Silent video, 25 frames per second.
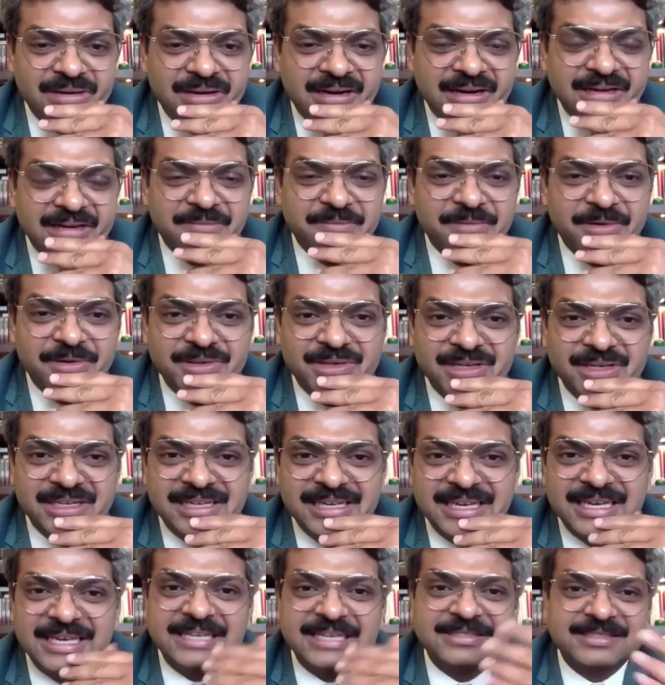heard about a
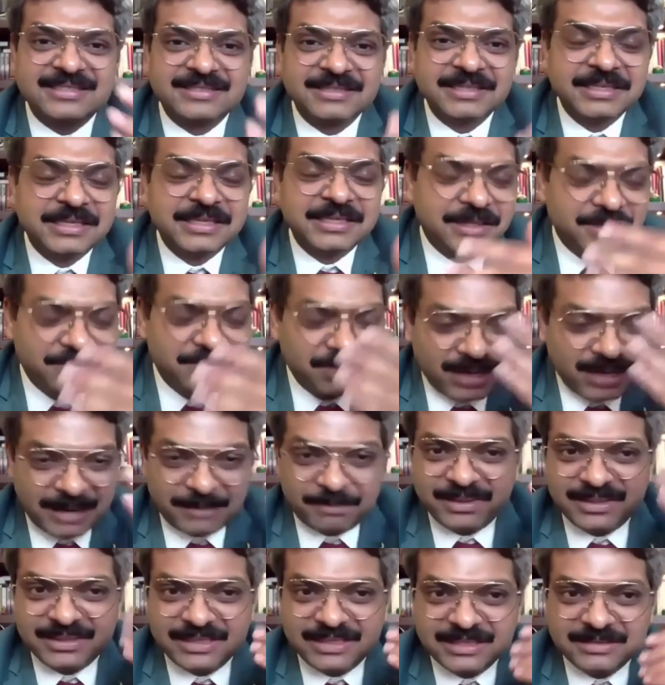case
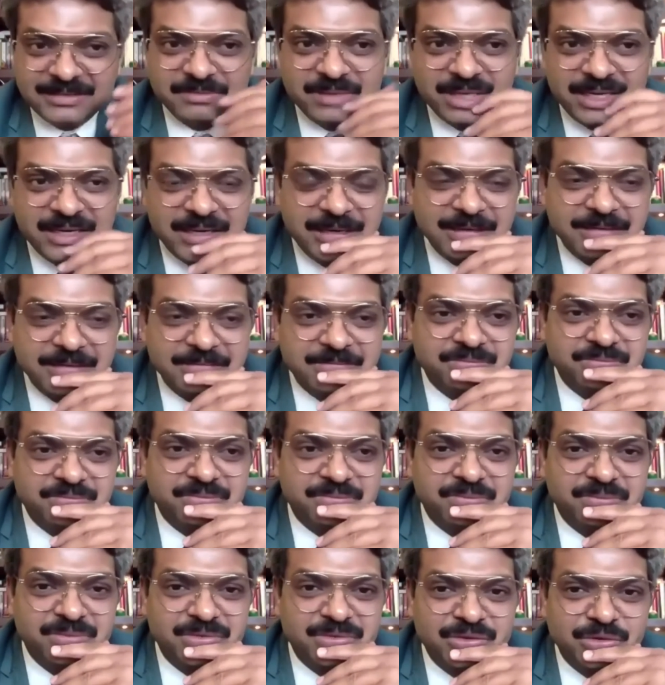happened in
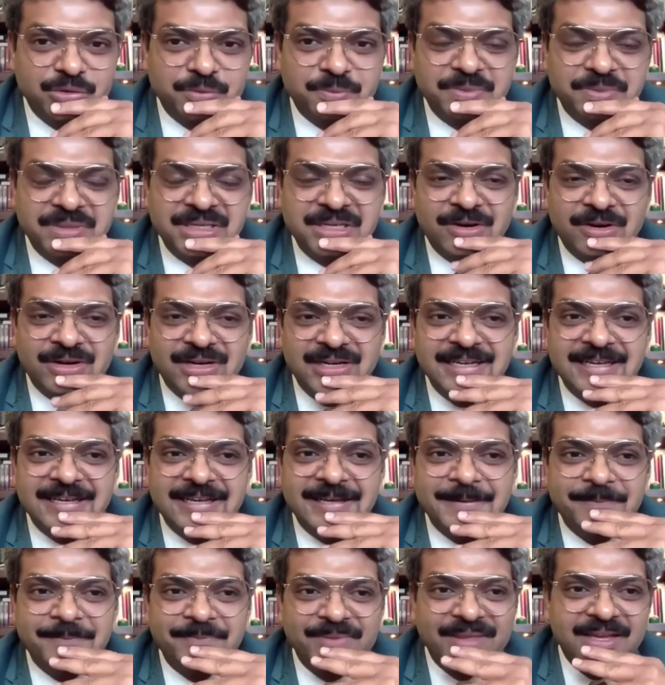UP
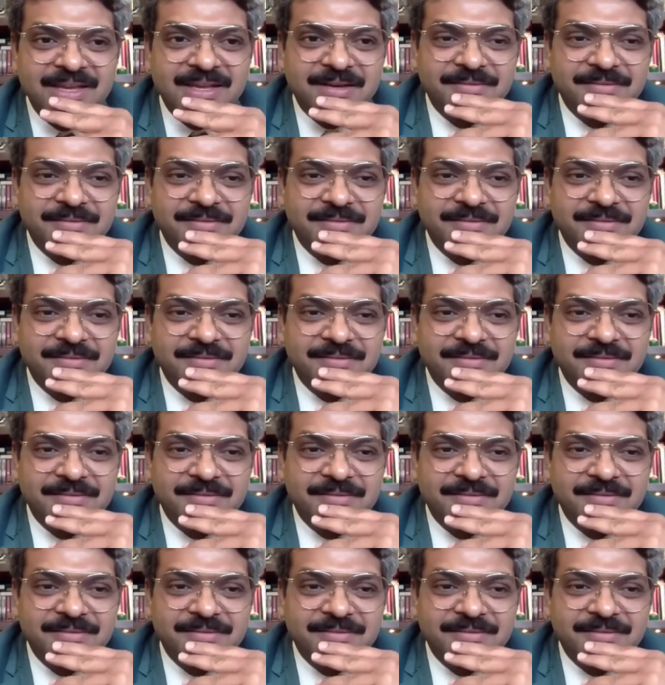only,